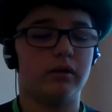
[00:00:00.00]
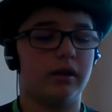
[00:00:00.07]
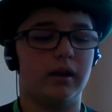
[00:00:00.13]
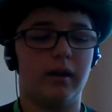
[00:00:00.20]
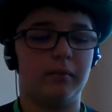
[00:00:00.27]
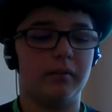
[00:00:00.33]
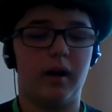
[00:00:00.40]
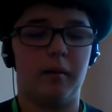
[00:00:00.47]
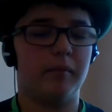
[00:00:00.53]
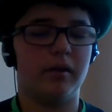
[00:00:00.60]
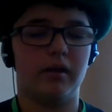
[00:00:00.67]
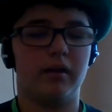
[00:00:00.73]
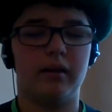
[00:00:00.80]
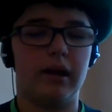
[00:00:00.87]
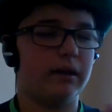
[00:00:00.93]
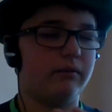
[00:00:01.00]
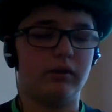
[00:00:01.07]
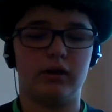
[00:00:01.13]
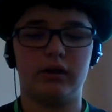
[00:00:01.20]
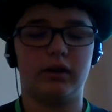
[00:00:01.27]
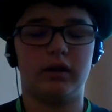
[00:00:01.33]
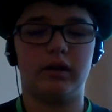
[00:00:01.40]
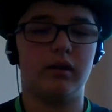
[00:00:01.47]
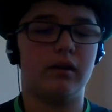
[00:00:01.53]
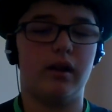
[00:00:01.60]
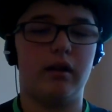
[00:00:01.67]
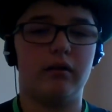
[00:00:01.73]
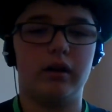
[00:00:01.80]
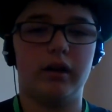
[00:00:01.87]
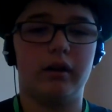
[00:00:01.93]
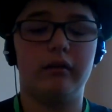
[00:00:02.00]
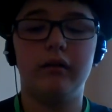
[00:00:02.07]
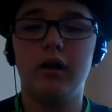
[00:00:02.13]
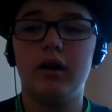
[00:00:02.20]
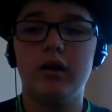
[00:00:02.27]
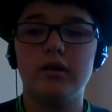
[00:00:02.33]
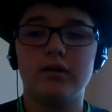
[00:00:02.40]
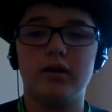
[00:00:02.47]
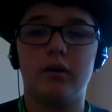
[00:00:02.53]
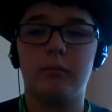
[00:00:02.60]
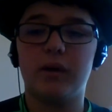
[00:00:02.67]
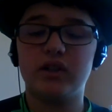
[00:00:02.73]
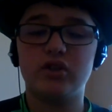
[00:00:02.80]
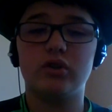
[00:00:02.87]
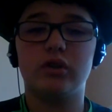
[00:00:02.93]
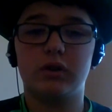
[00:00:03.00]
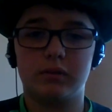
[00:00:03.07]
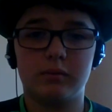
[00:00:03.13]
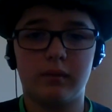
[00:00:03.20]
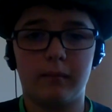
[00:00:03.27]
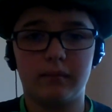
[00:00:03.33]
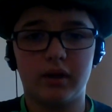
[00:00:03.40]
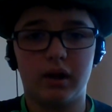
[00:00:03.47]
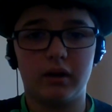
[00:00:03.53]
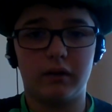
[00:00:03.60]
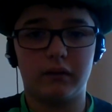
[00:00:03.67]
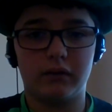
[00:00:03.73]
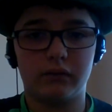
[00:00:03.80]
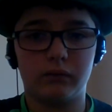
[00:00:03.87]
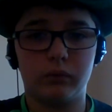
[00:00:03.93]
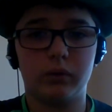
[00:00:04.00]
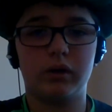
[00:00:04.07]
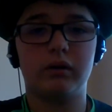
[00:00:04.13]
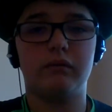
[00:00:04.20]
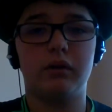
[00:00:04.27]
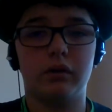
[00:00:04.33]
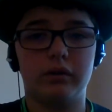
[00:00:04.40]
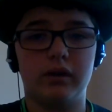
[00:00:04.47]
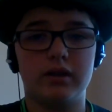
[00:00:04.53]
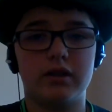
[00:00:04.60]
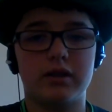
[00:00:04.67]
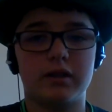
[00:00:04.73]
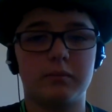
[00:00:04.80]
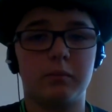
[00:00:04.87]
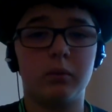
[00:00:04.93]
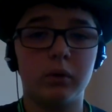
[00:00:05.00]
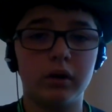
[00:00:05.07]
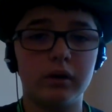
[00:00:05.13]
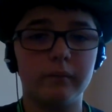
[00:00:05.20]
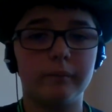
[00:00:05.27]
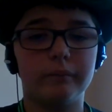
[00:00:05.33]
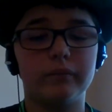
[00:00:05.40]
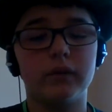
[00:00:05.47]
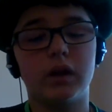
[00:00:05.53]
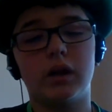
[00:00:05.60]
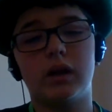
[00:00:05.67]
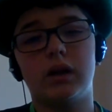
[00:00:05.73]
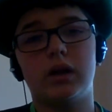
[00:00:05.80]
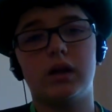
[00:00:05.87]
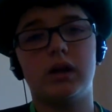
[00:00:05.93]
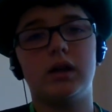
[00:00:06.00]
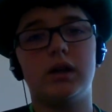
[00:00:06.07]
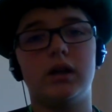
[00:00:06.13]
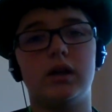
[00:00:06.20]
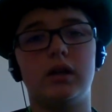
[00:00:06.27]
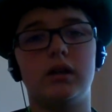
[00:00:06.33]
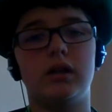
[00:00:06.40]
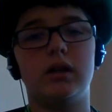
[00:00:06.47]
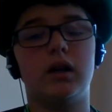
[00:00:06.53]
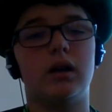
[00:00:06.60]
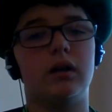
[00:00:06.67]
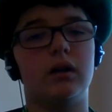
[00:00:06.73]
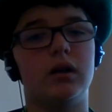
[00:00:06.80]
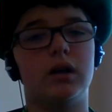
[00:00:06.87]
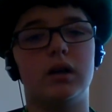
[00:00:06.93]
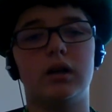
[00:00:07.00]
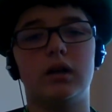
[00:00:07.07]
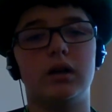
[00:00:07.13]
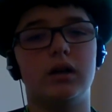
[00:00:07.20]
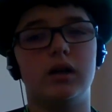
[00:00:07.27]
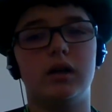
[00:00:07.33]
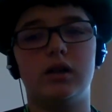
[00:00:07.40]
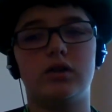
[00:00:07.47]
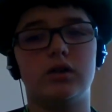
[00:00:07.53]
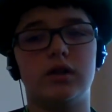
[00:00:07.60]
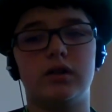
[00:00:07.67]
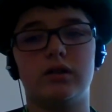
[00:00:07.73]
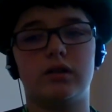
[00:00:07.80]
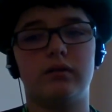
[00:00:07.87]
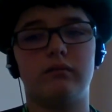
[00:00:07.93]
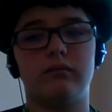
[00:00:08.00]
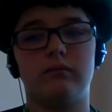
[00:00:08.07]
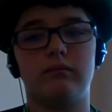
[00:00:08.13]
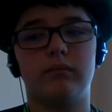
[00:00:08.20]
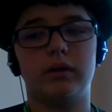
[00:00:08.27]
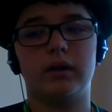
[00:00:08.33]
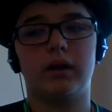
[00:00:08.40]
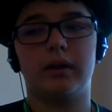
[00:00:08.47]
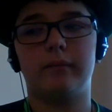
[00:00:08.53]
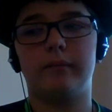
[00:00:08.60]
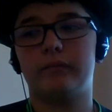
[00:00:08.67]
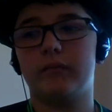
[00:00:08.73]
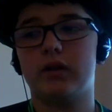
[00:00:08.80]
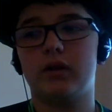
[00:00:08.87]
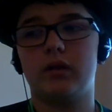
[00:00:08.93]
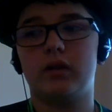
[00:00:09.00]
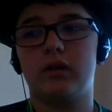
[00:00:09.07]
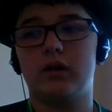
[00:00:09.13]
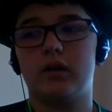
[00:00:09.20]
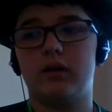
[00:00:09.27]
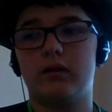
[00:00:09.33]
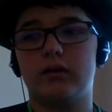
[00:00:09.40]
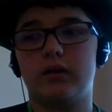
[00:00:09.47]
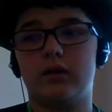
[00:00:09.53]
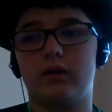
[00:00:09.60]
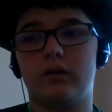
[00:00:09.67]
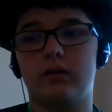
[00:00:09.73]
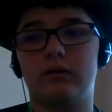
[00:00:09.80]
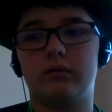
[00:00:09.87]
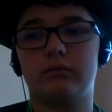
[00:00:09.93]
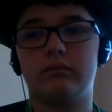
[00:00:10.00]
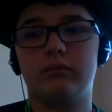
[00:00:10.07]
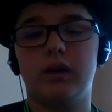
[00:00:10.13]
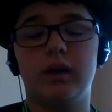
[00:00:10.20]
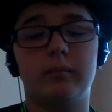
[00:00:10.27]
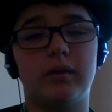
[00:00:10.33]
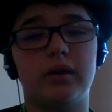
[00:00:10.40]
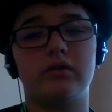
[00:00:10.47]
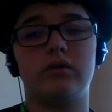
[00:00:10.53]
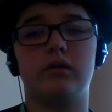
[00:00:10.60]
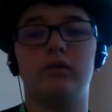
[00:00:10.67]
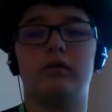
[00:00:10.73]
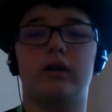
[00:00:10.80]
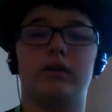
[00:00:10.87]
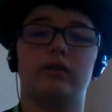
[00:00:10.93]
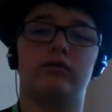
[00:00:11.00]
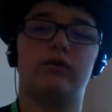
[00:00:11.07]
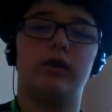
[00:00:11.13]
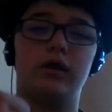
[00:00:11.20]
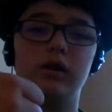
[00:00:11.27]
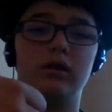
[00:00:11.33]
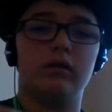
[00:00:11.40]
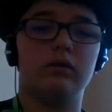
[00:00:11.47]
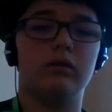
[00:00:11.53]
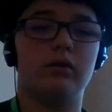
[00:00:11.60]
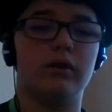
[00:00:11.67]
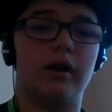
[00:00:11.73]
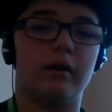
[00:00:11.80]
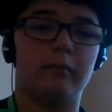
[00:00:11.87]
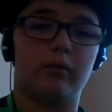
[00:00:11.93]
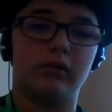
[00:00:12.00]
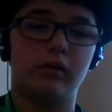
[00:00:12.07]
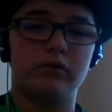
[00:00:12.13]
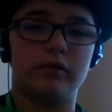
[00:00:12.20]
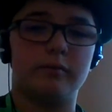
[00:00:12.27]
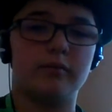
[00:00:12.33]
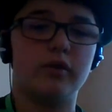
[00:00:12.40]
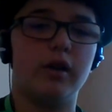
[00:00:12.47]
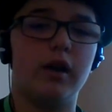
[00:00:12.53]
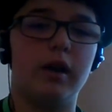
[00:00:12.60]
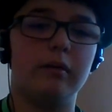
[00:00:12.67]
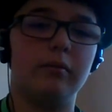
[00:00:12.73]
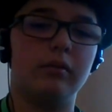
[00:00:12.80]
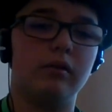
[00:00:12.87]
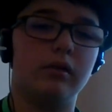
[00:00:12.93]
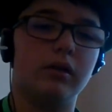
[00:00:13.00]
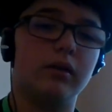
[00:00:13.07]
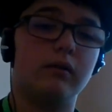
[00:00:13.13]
Okay, I'm, I'm, I'm not even going to get into that right now. So make sure you go subscribe to Connor's support. He really needs his support. He, he just needs it big time. So yeah, make sure you like this video. Go down below and subscribe.